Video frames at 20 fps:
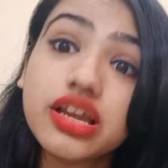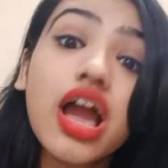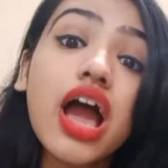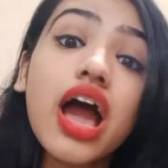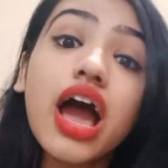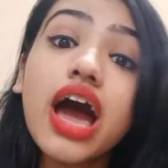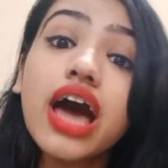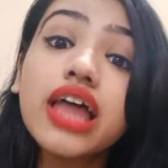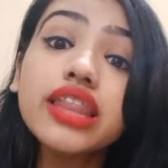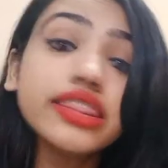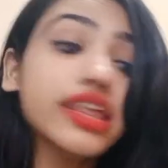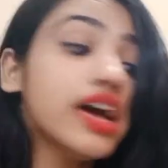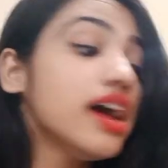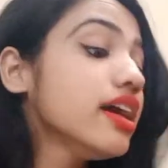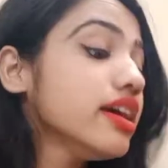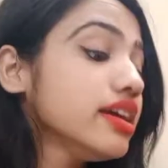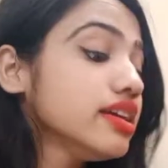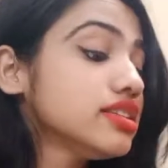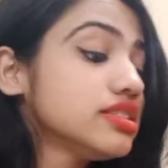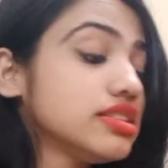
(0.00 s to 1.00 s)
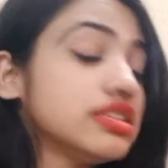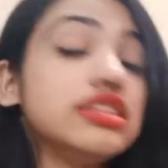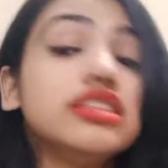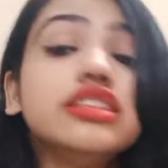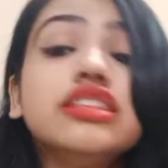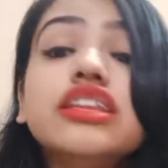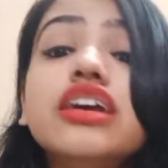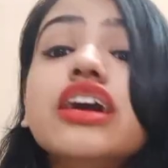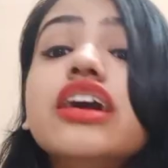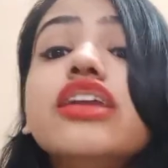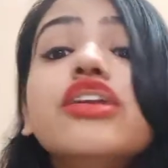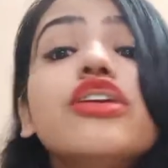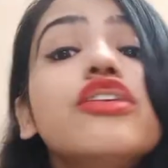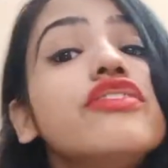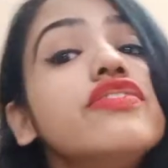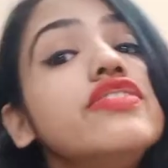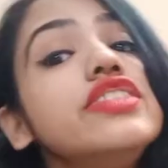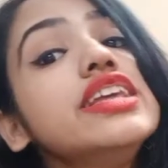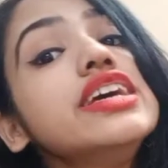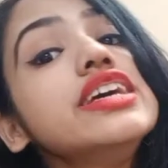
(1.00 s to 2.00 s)
And that is none
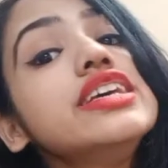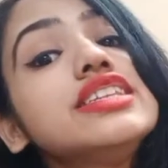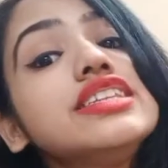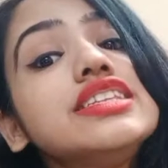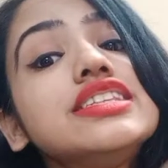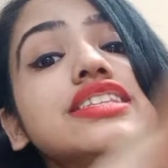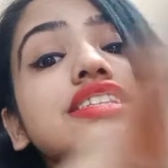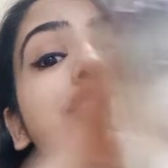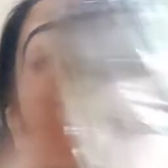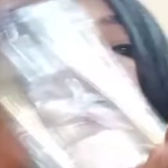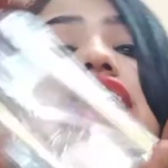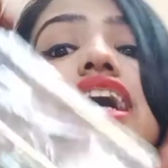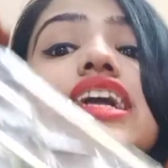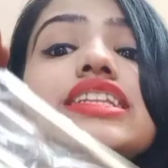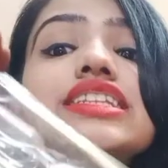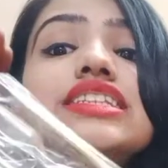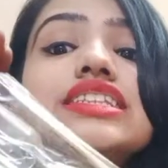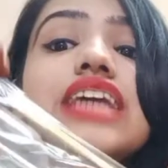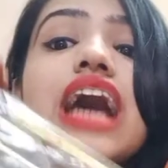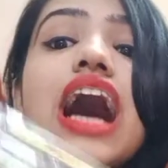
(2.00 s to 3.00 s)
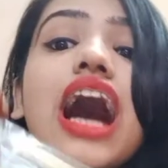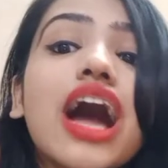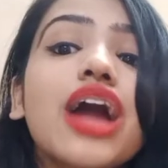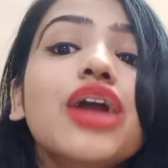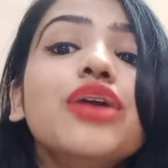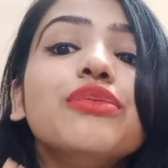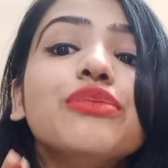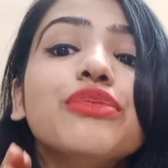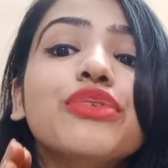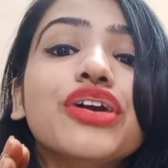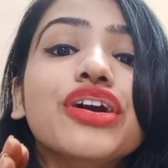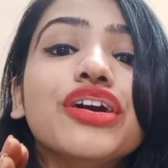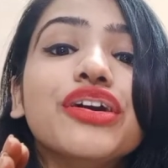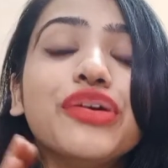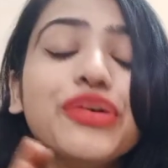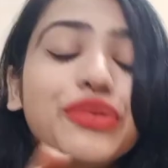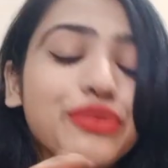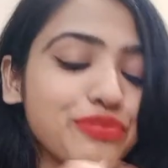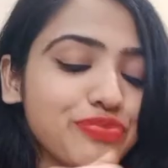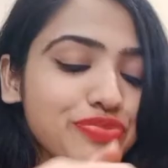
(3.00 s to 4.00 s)
of the scent timer.
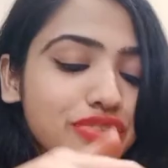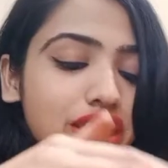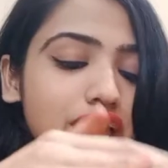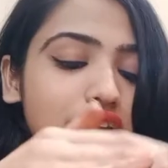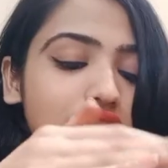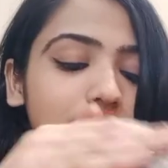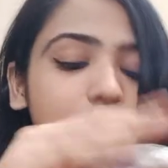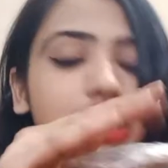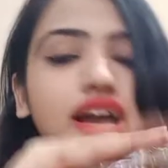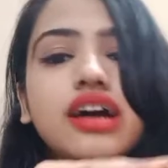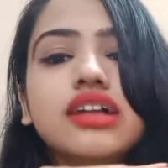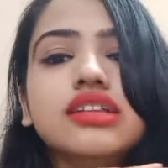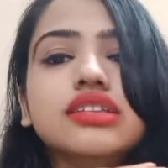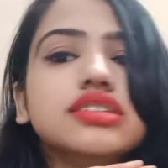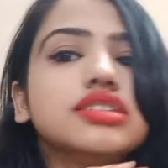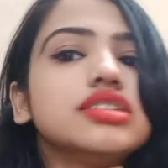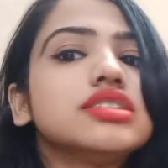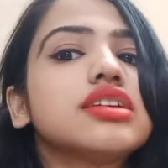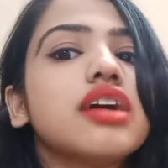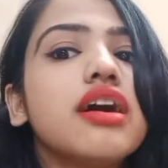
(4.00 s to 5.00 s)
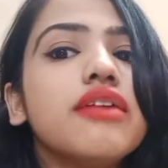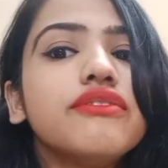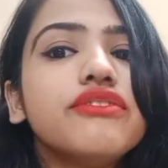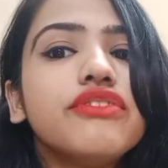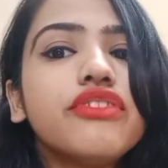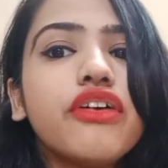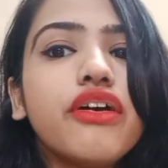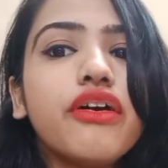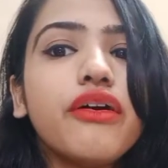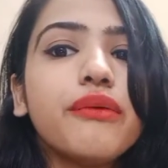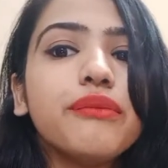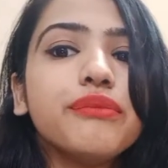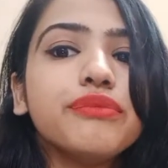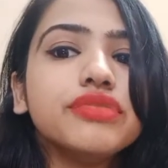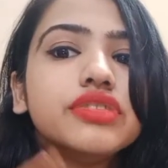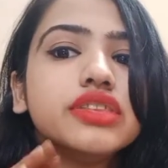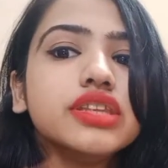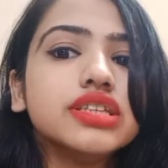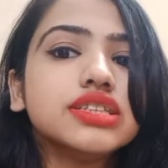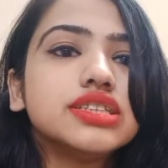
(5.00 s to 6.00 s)
Yeah, this is
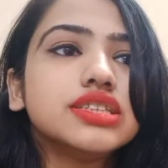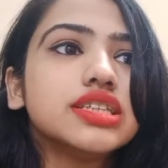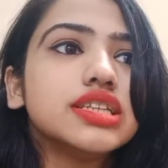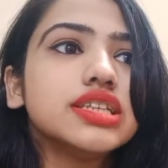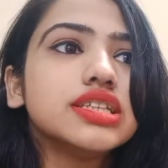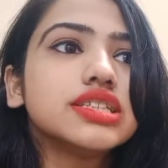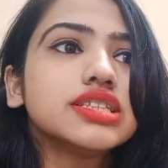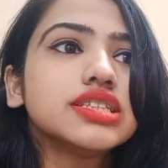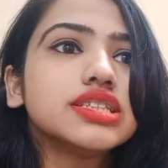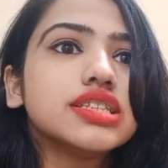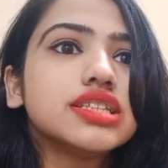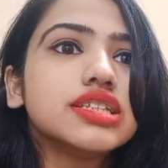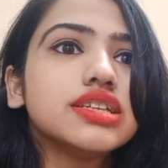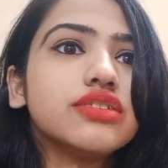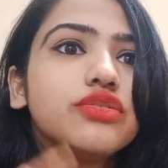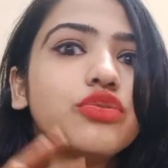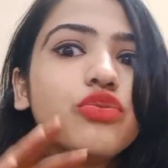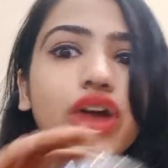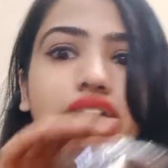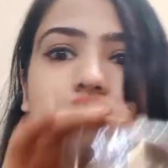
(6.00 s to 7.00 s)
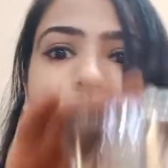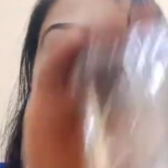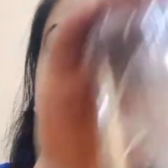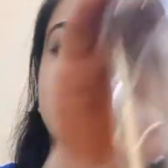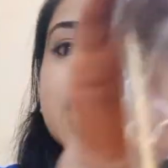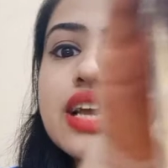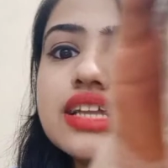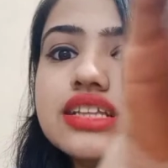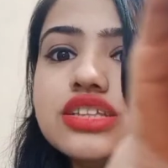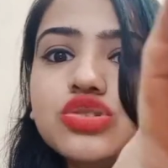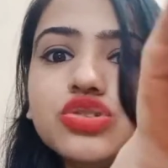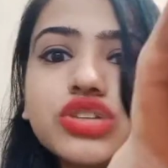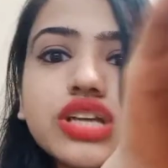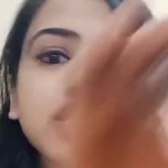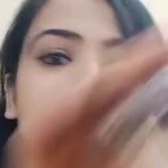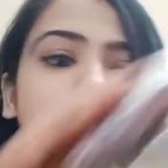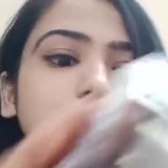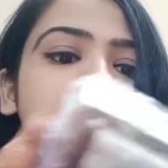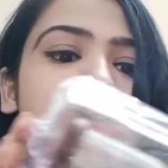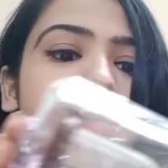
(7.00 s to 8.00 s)
the white scent. You can
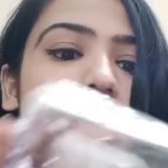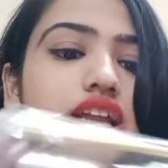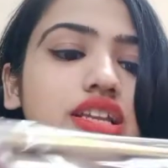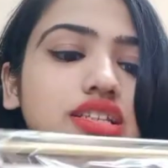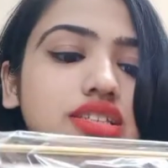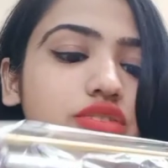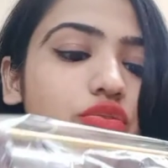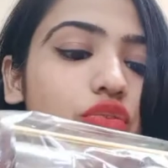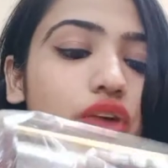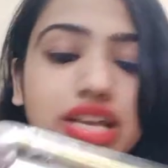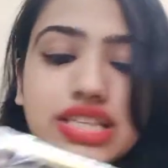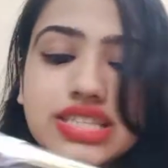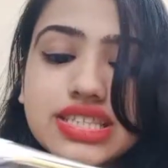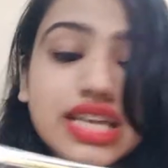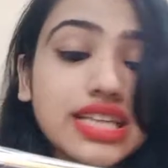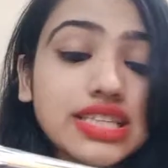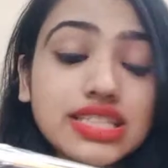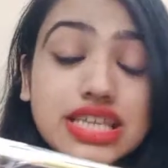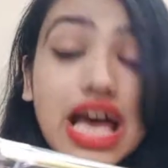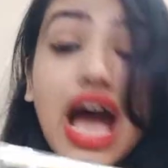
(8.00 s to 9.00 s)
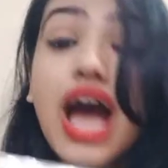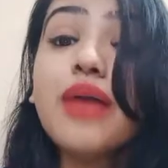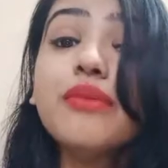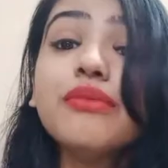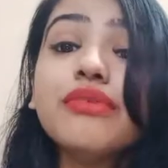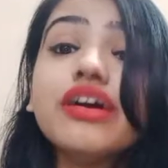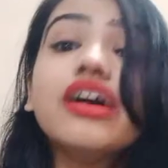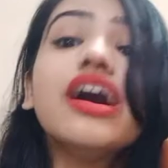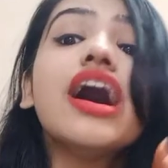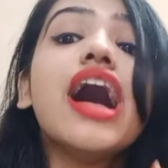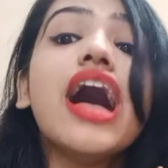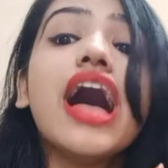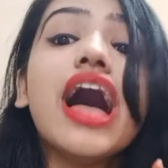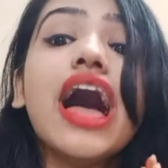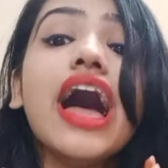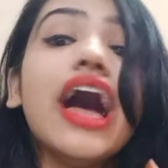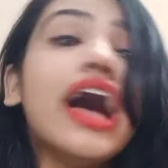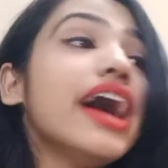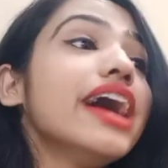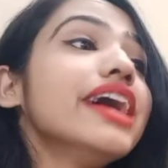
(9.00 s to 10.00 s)
see that it's a white scent timer.
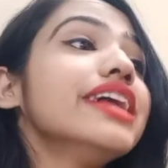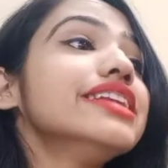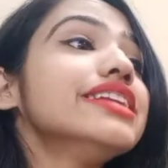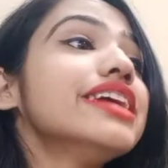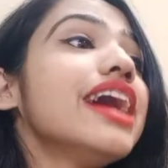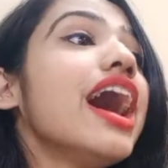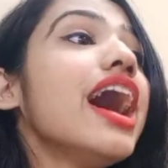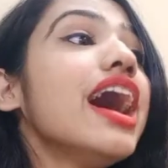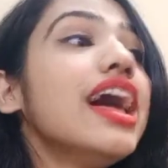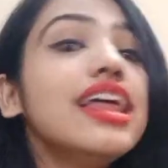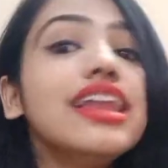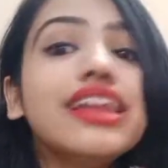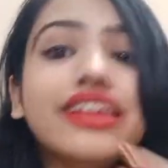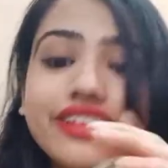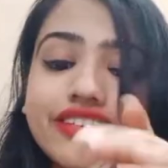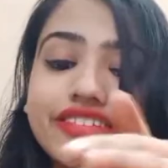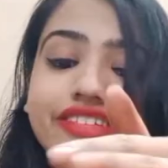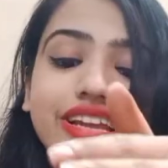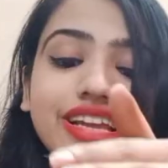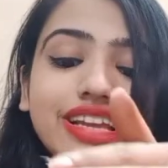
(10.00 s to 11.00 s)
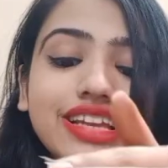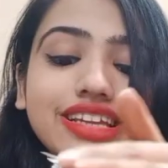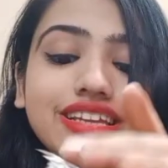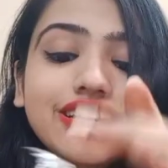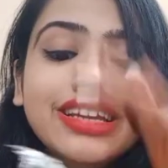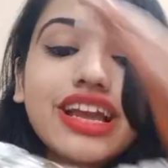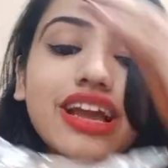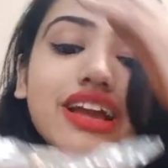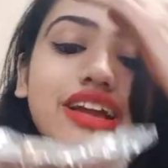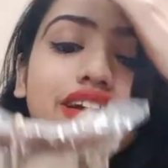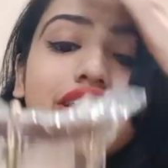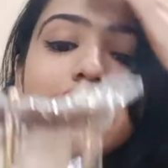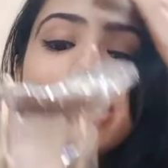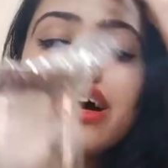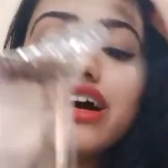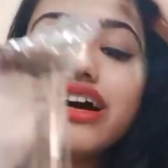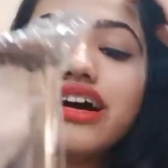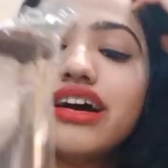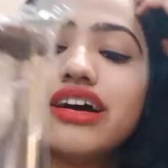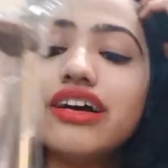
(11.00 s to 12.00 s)
And I really
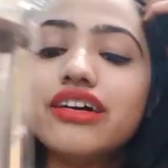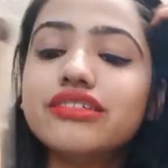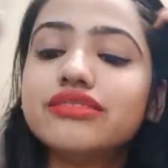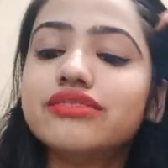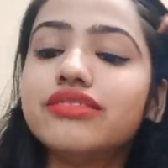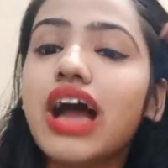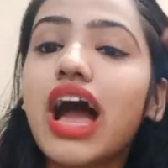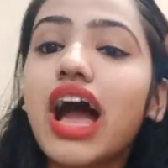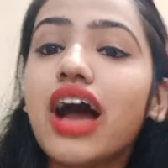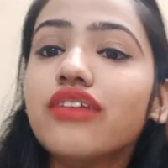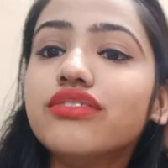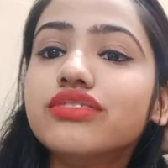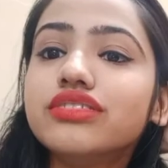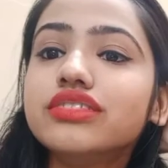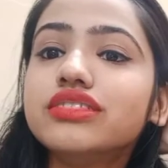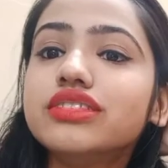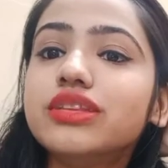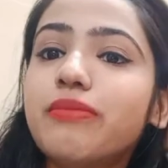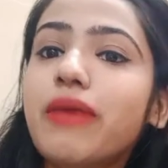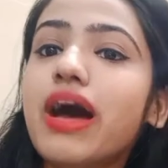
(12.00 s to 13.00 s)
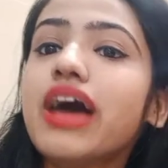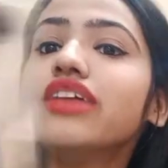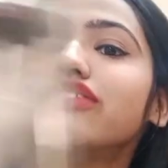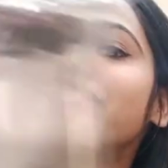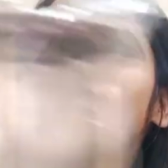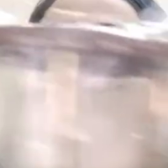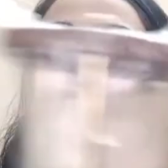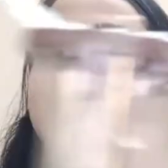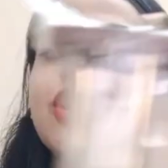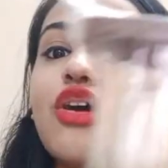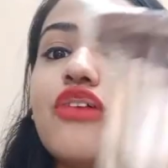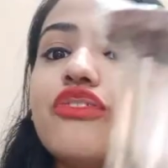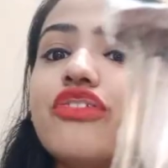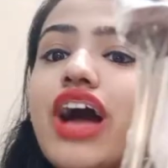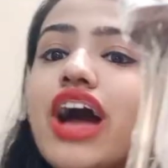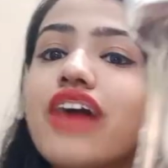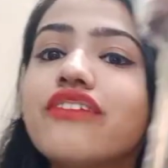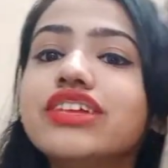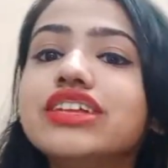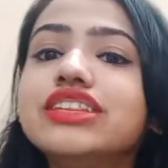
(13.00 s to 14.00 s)
have the benefits of
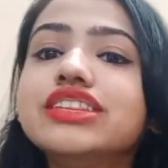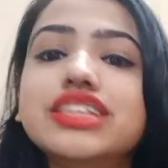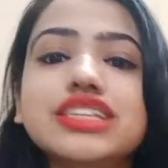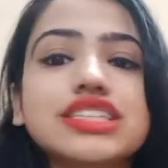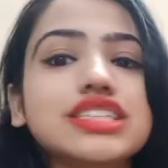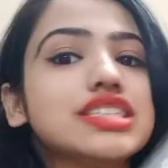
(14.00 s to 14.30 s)
having this